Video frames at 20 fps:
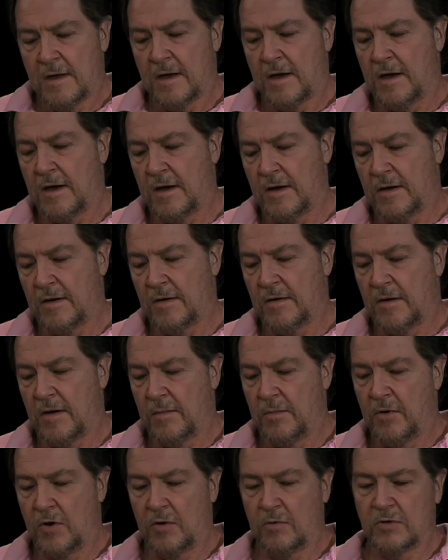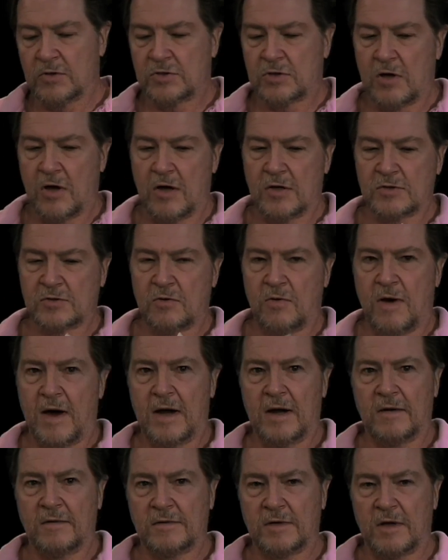A book which caused
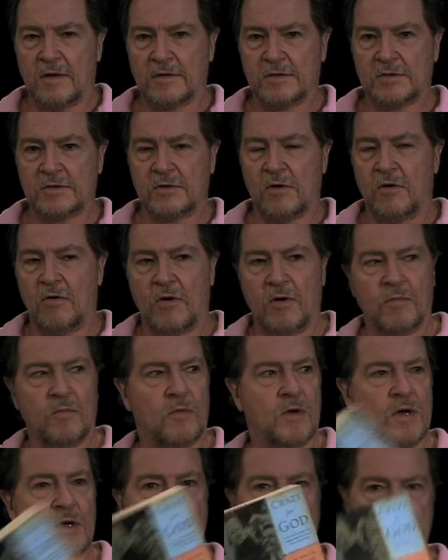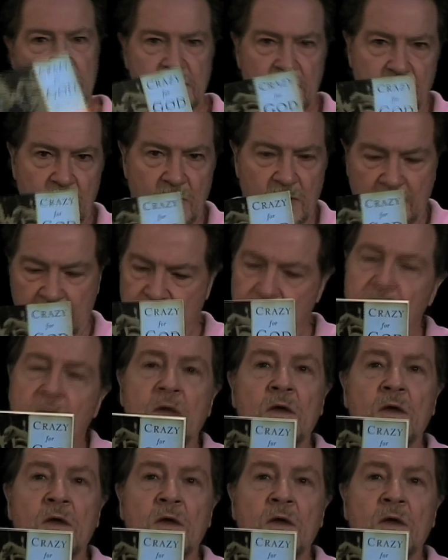quite a storm was the book